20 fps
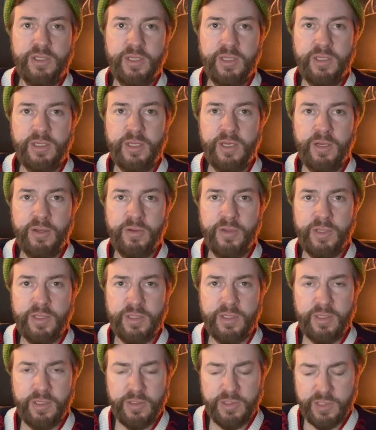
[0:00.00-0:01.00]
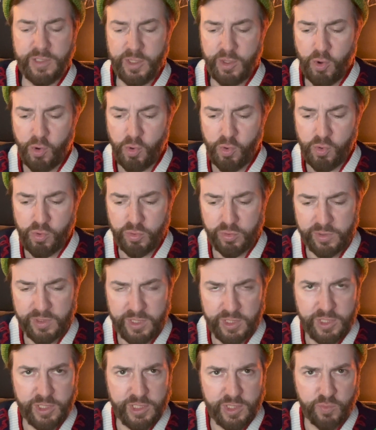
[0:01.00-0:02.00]
That there's the old
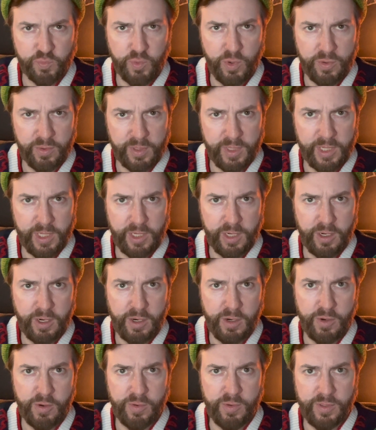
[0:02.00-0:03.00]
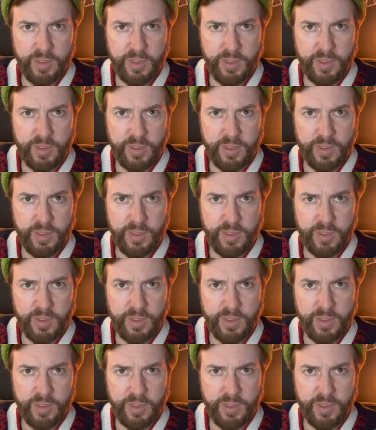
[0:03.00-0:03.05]
that just won't let go,